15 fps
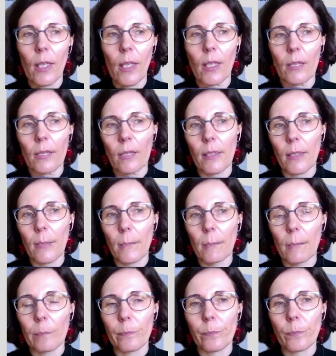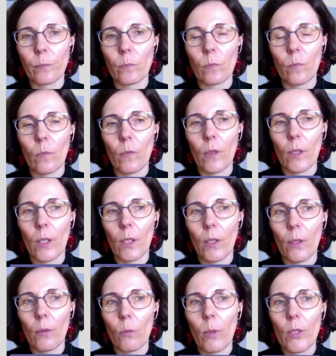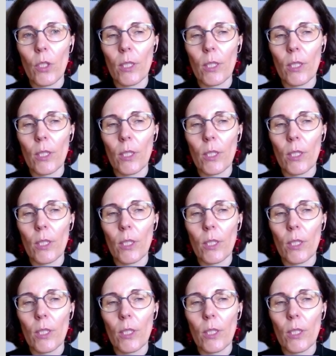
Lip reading: And when